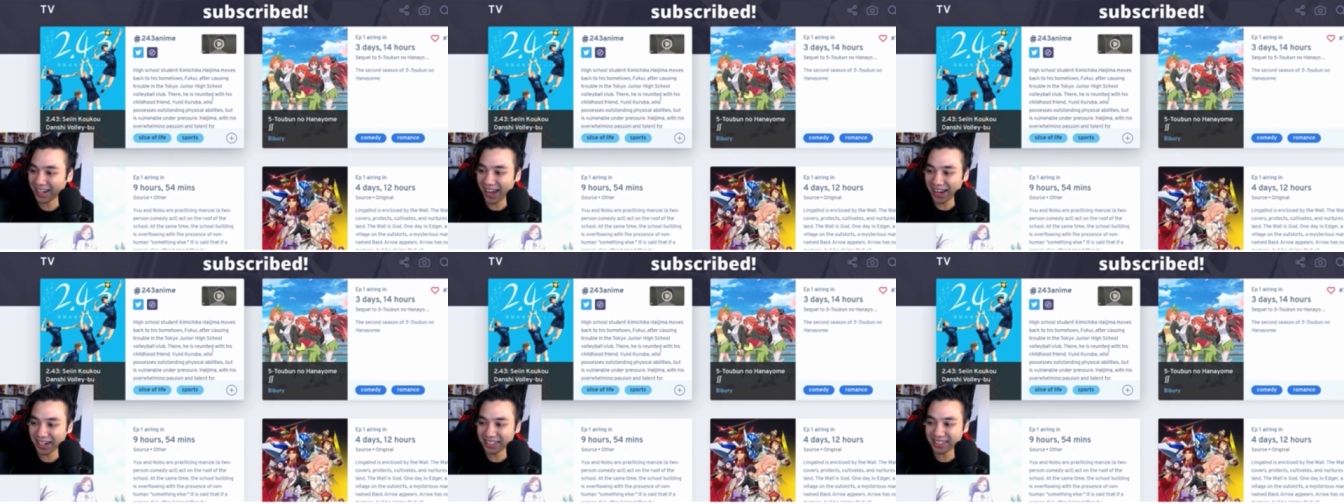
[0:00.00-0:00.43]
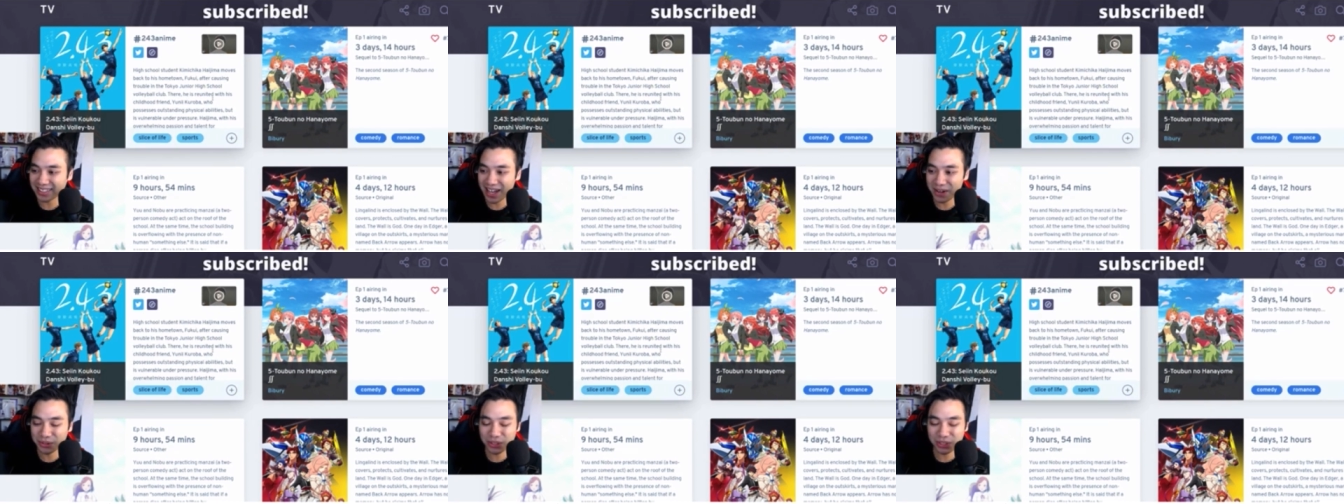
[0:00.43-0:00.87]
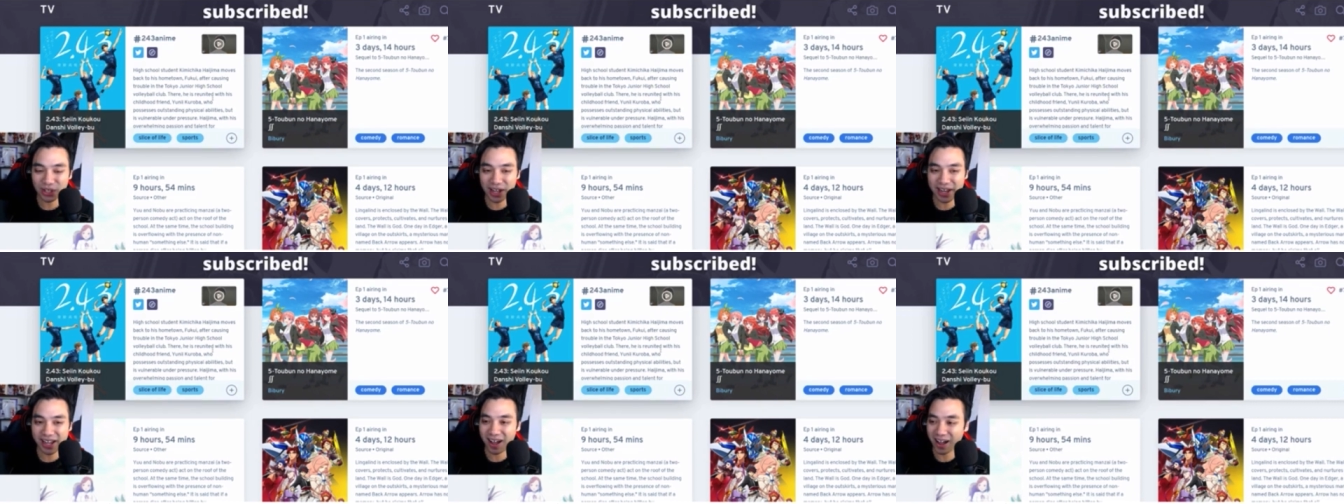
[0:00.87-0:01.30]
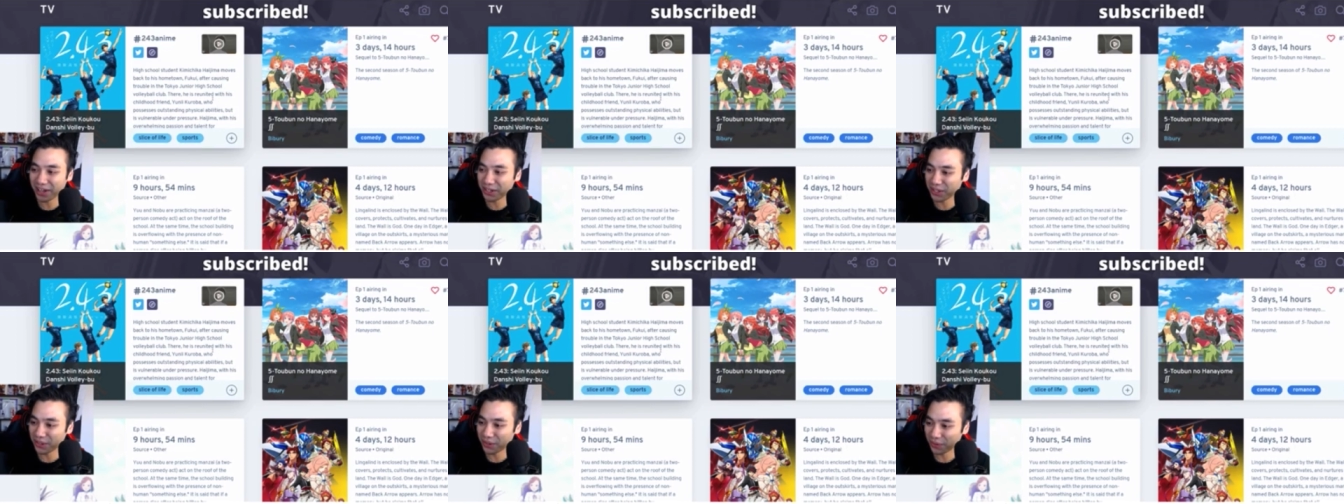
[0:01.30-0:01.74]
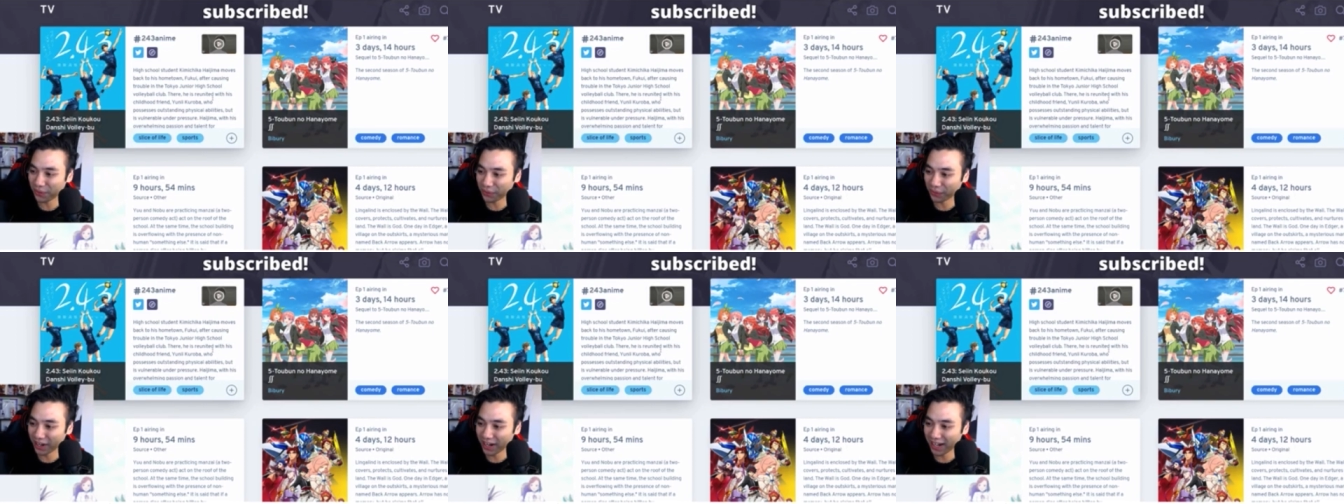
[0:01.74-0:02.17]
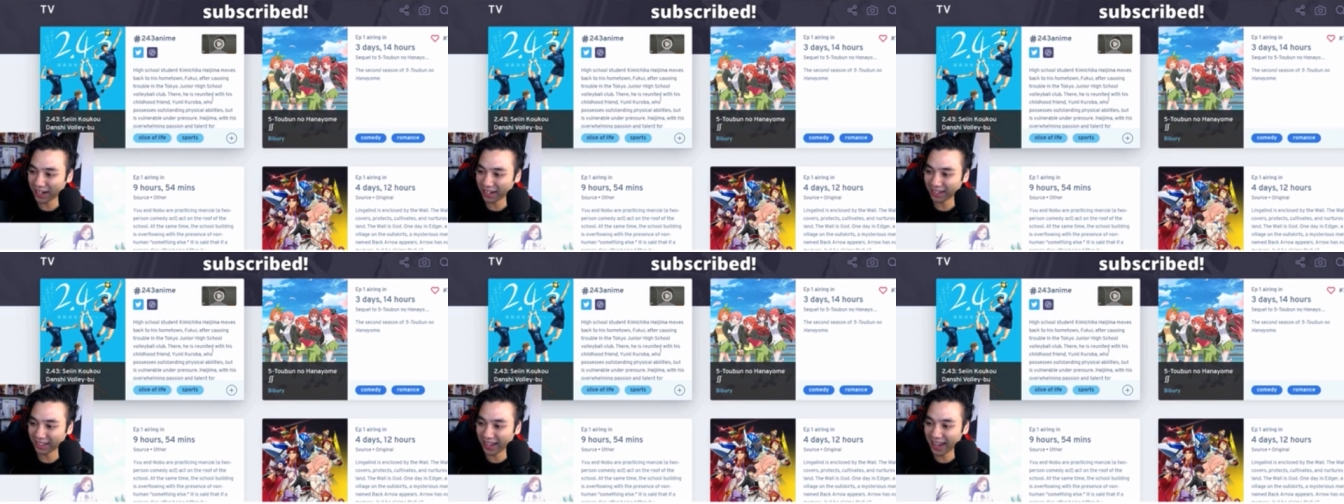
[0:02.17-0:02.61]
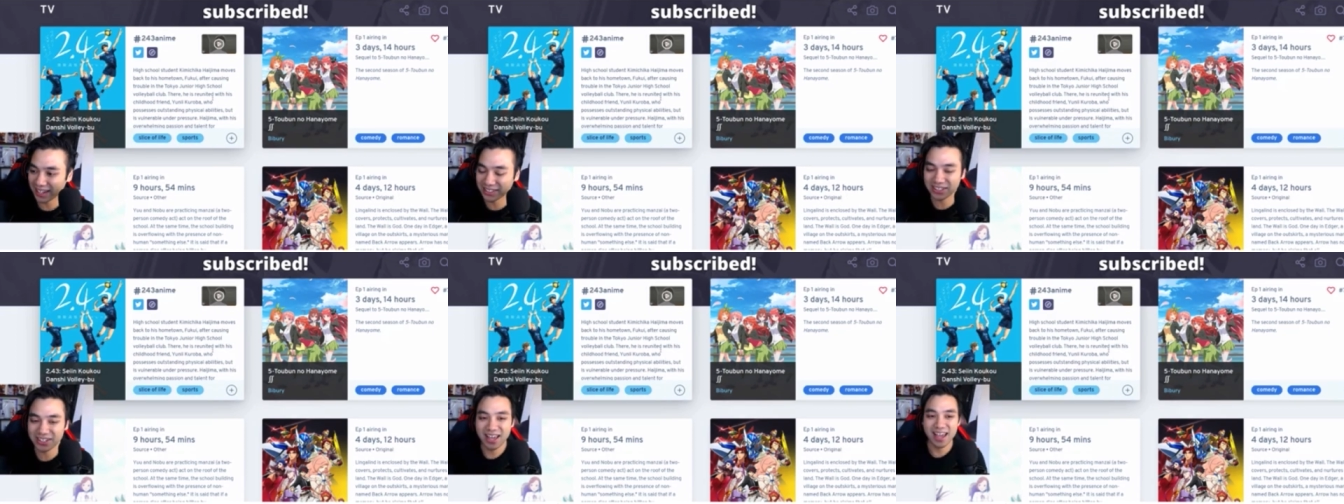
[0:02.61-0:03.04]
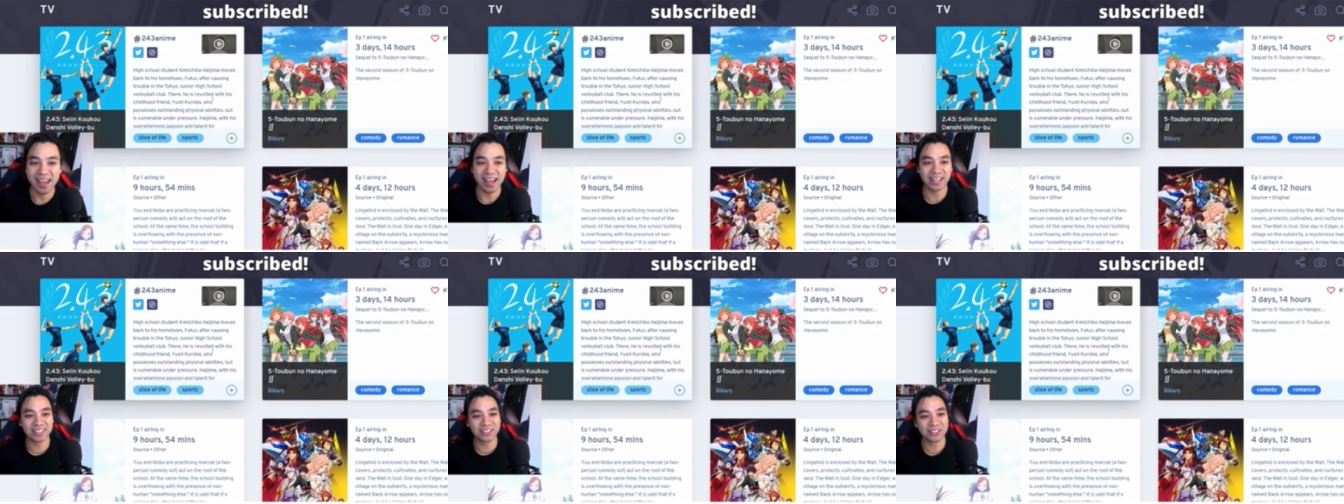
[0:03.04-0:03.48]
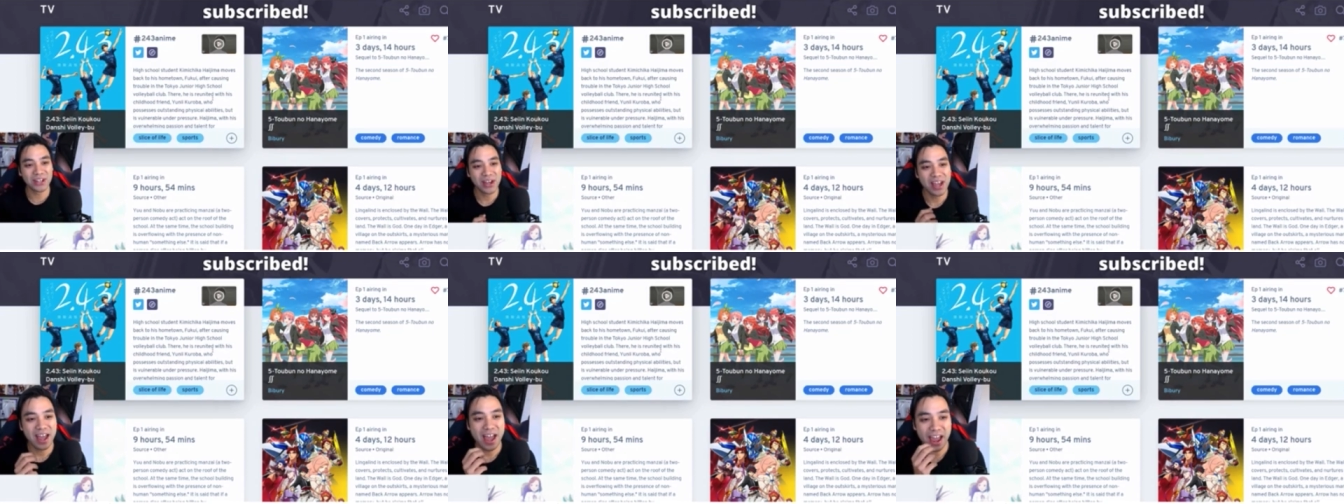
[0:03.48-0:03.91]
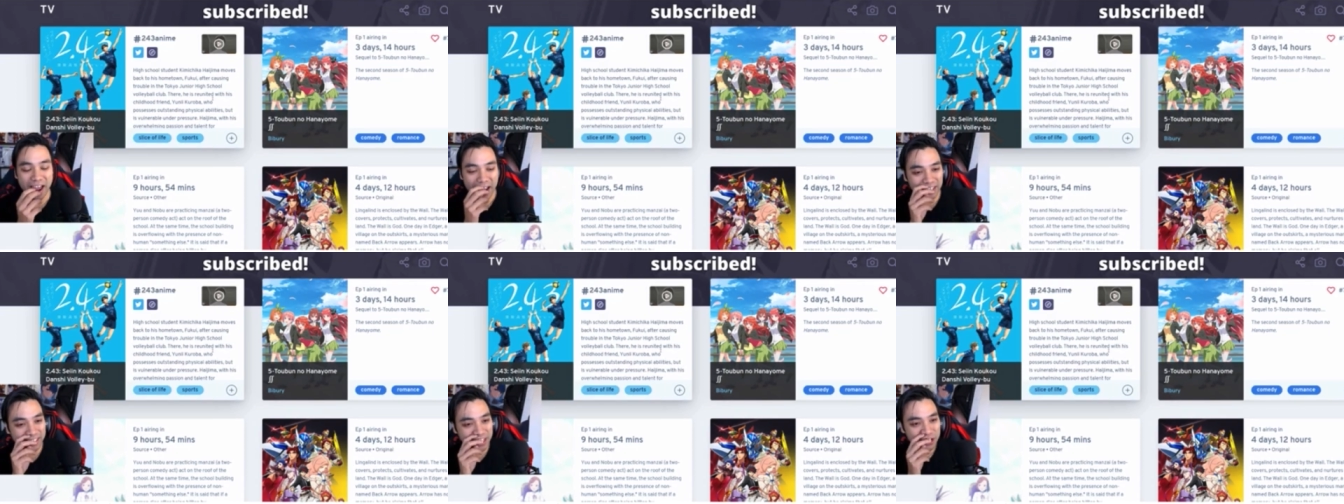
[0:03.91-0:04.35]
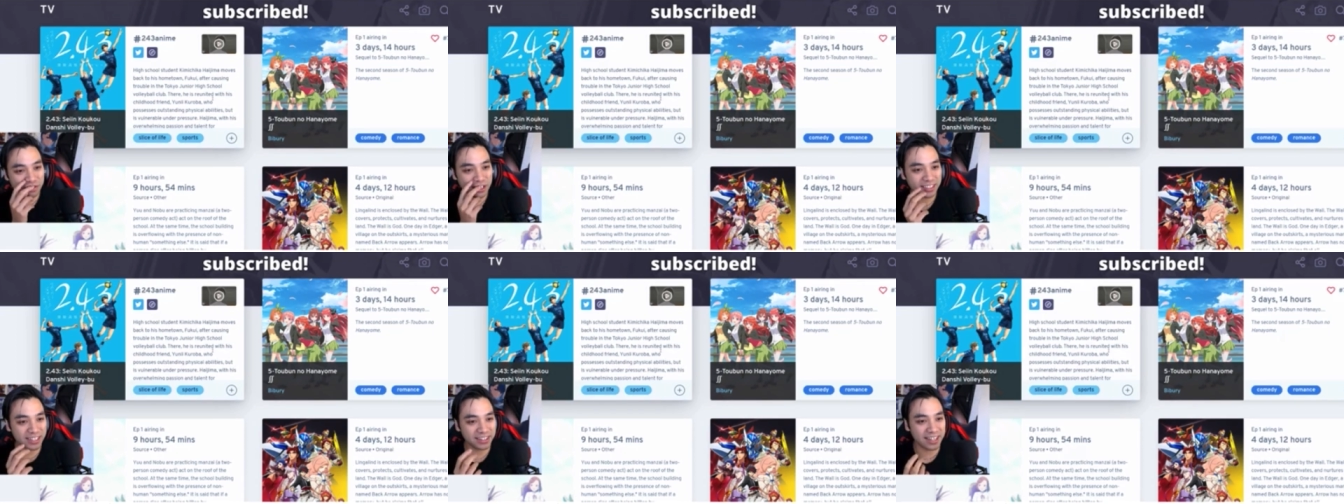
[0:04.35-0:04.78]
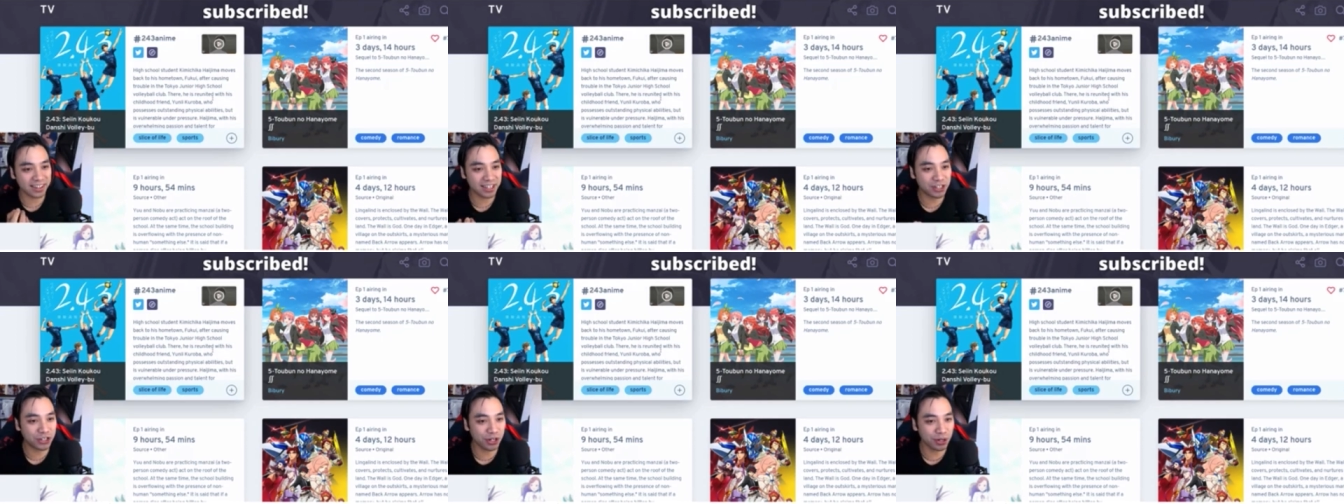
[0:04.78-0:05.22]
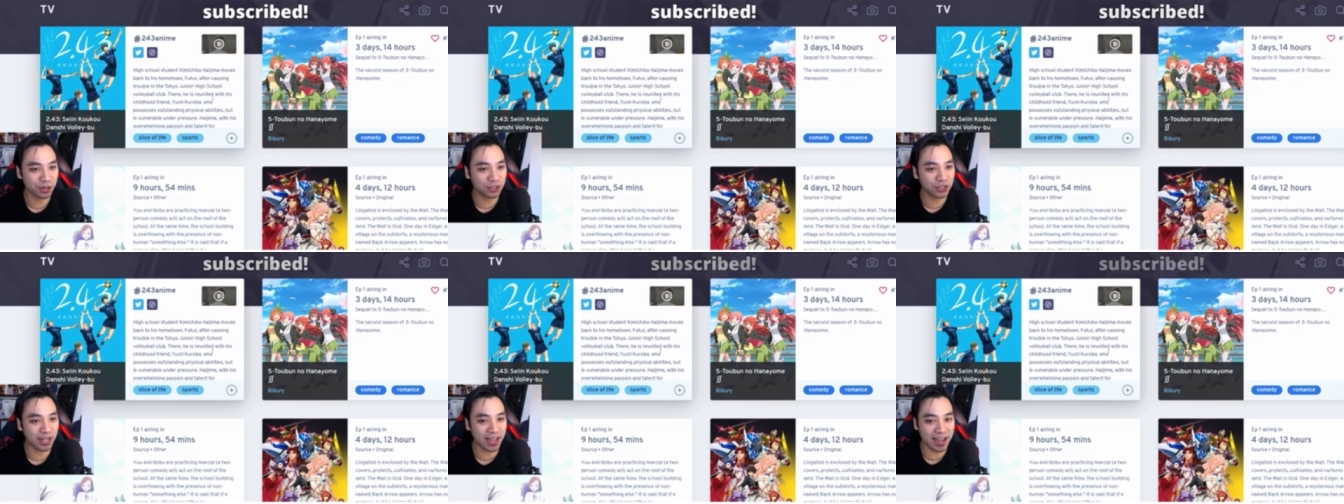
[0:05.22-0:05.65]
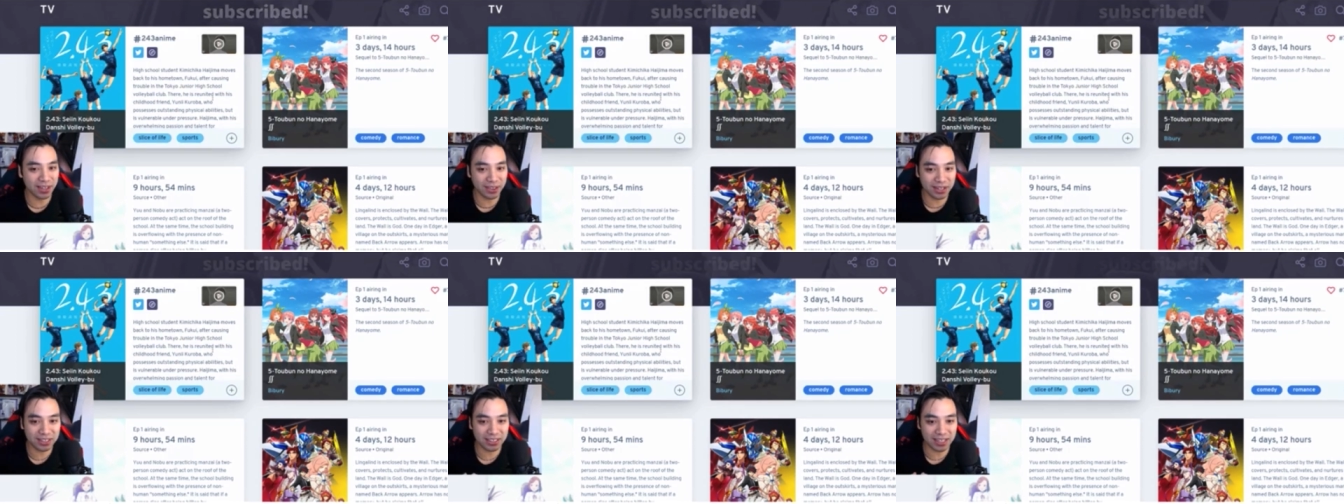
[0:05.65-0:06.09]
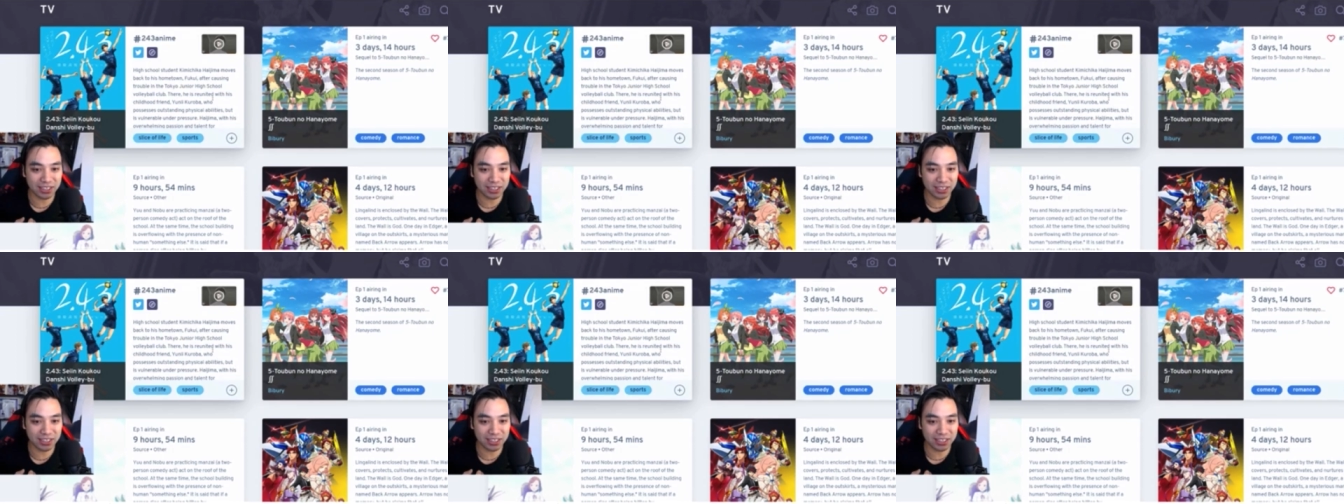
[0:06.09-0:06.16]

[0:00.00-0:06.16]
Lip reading: sounds like Haikyuu, right? And it's interesting that they chose to air this as